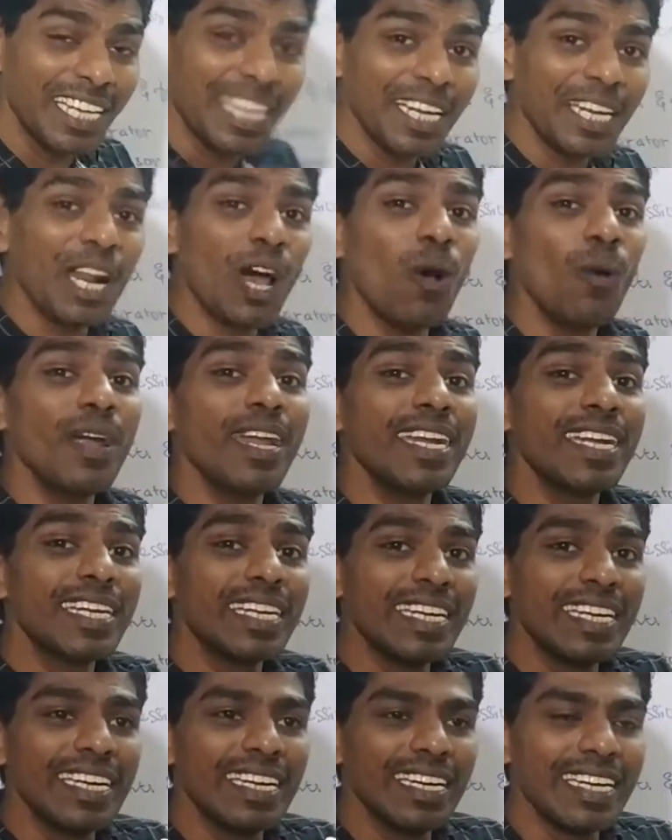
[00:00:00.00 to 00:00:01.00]
Now it
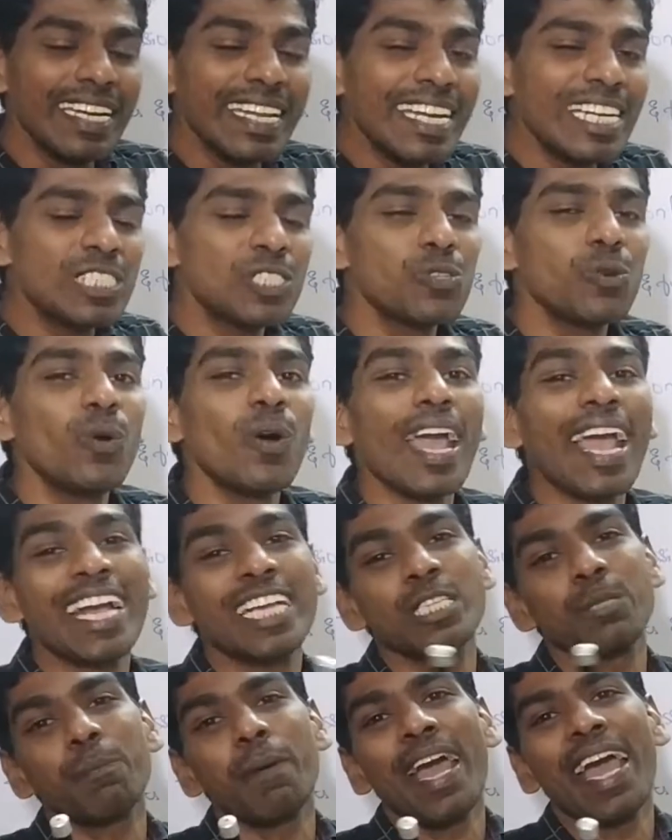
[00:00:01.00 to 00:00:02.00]
needs to
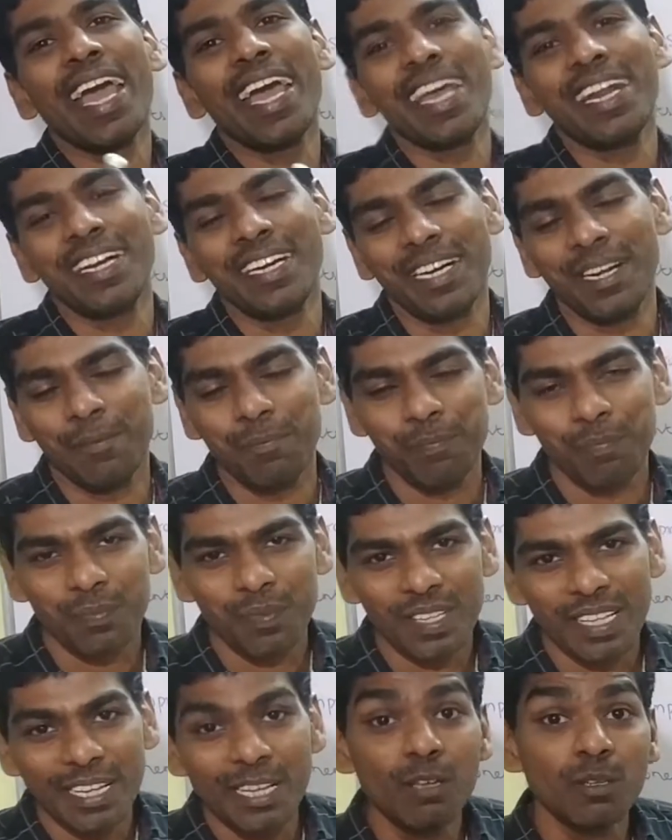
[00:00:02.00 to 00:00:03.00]
expand.
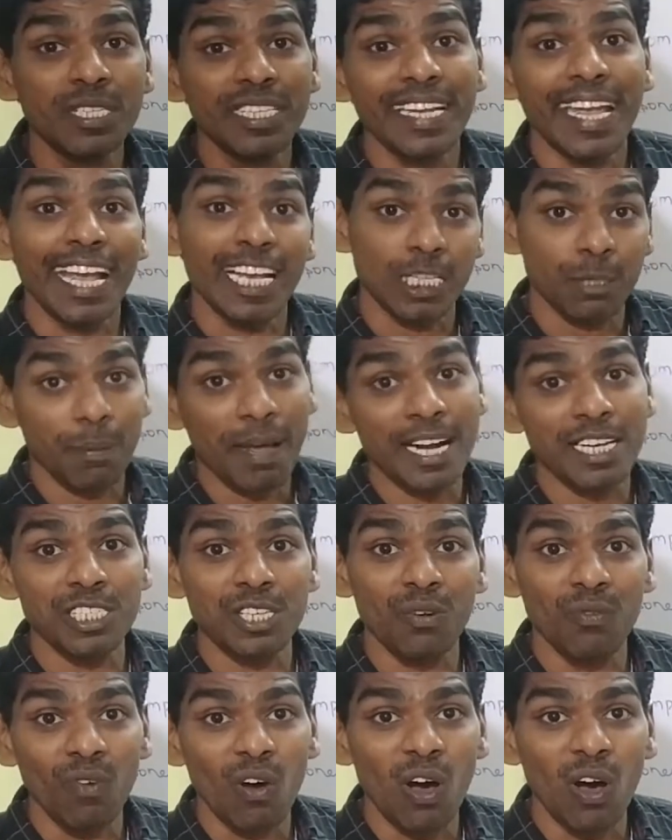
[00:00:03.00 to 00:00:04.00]
Using
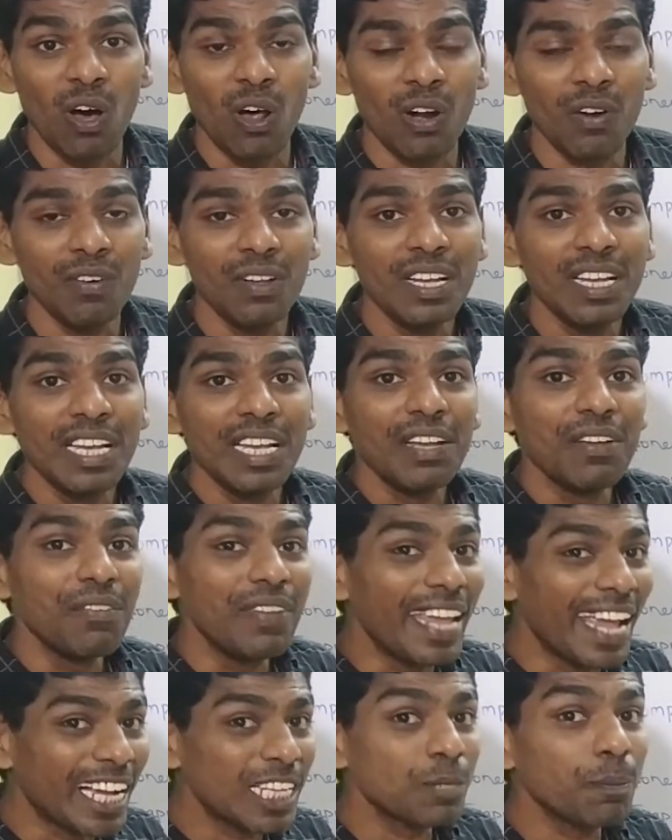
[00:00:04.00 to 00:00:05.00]
expansion valve,
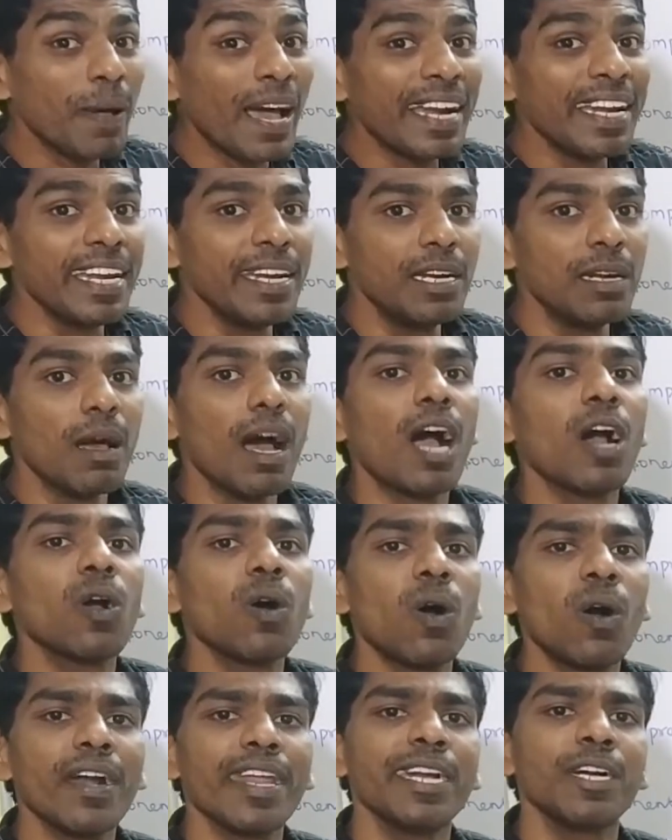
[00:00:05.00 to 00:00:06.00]
we expand it
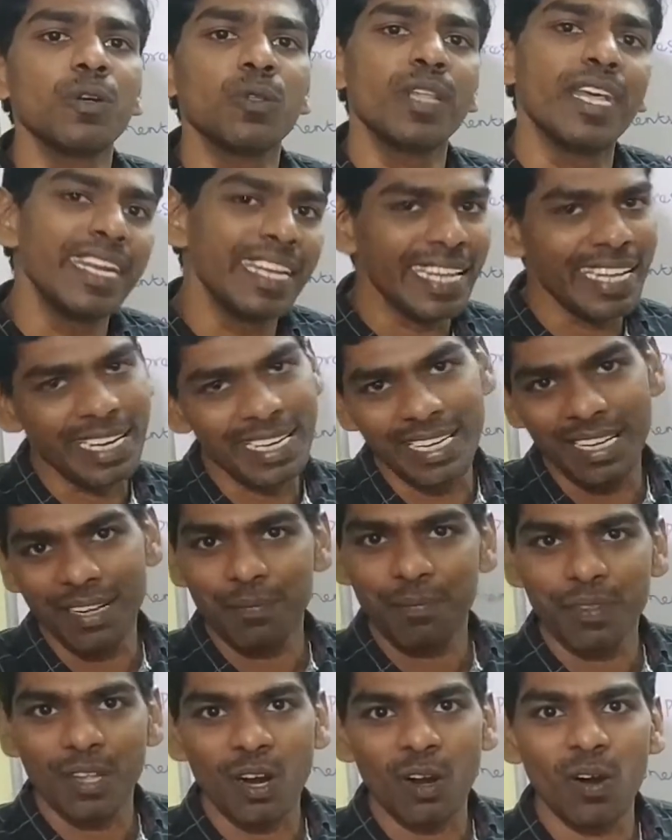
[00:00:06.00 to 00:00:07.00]
according to the need.
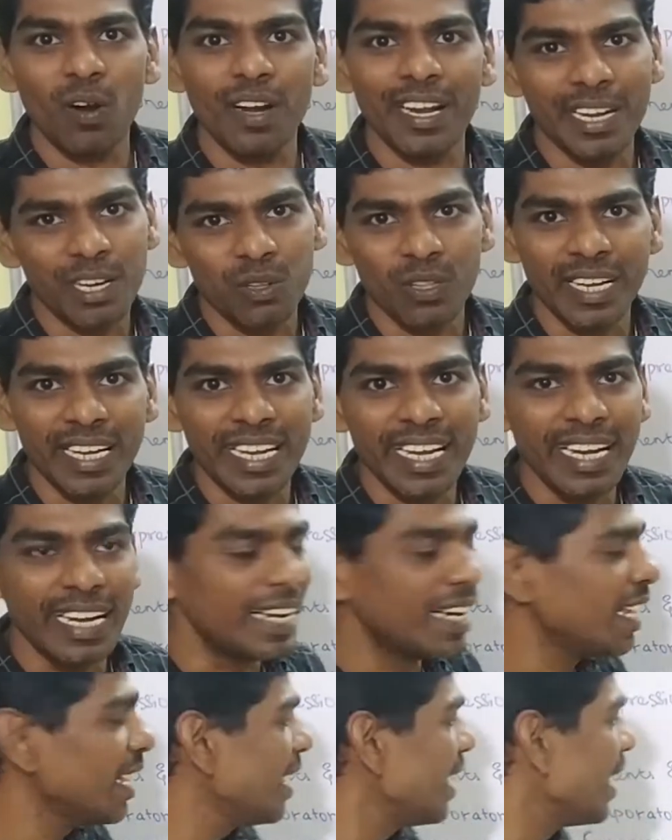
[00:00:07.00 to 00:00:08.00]

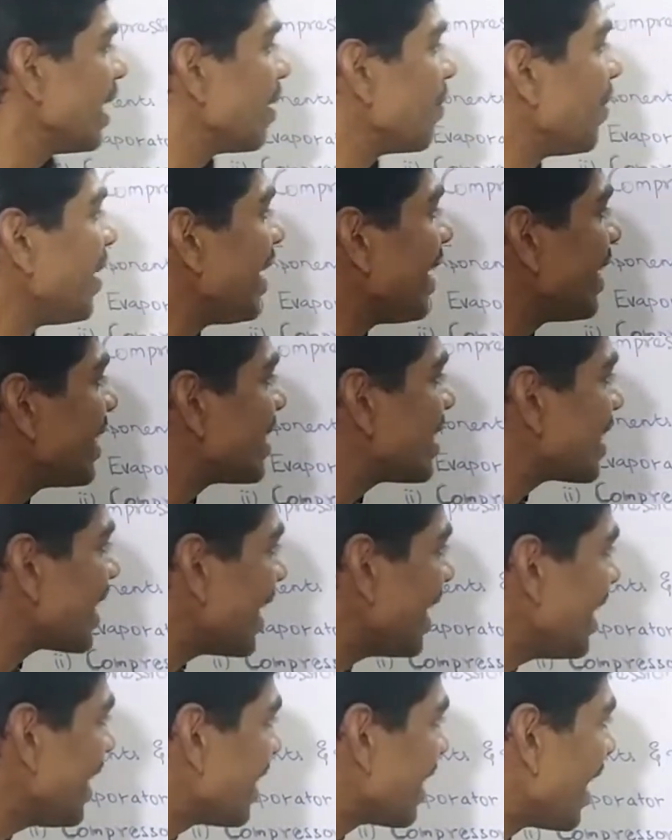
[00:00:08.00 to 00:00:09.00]
We
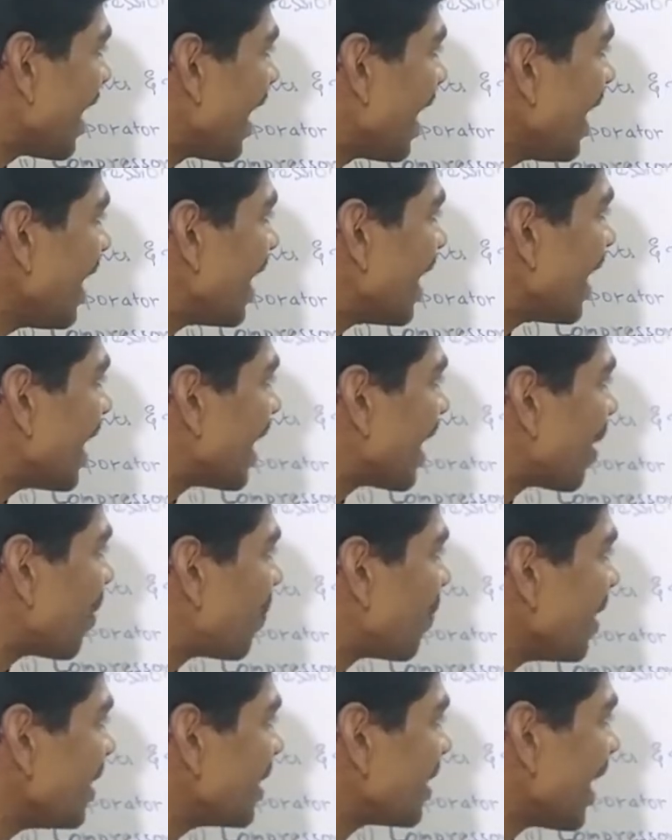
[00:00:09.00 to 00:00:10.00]
send the
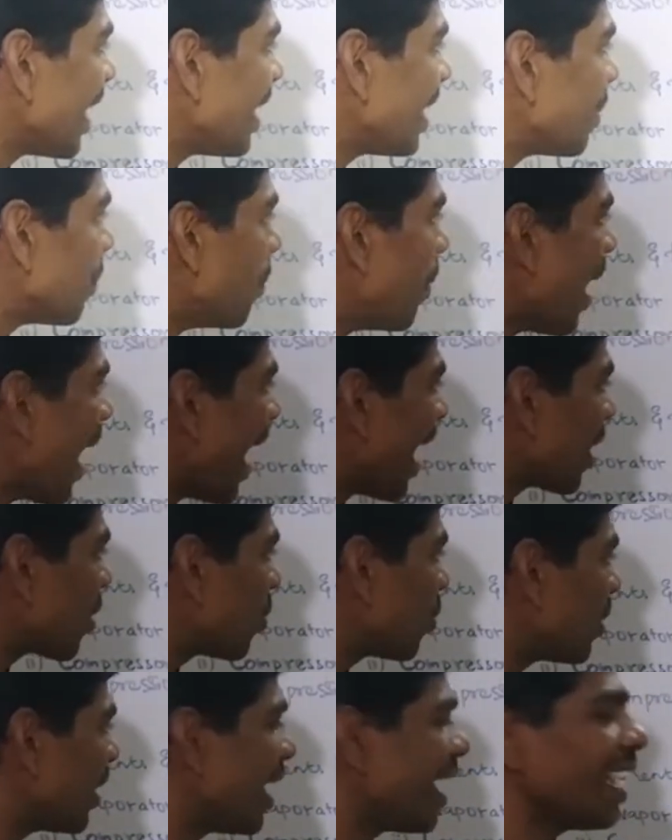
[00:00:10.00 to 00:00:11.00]
refrigerant back
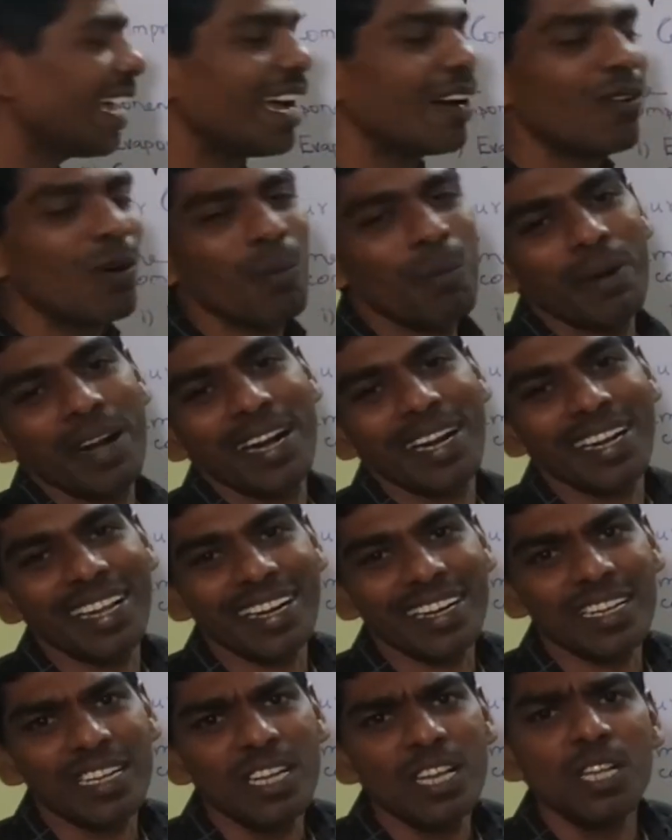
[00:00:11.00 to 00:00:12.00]
to the evaporator.
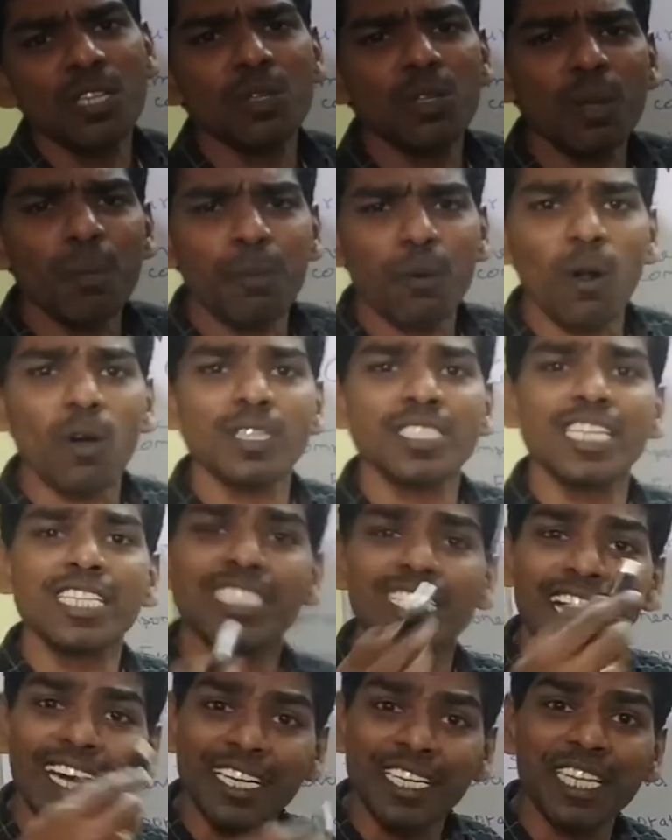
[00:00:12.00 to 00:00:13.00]
So the process
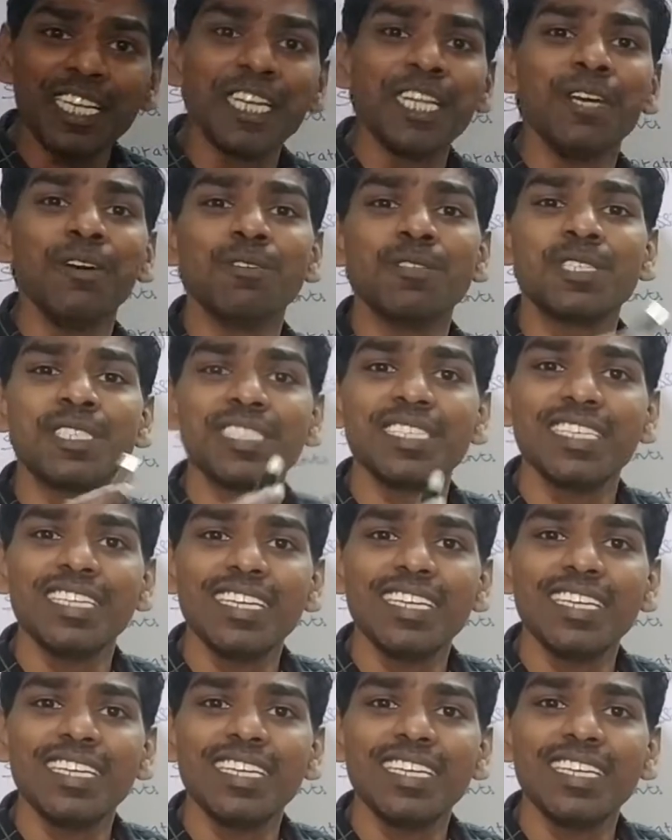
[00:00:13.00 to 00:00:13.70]
continues.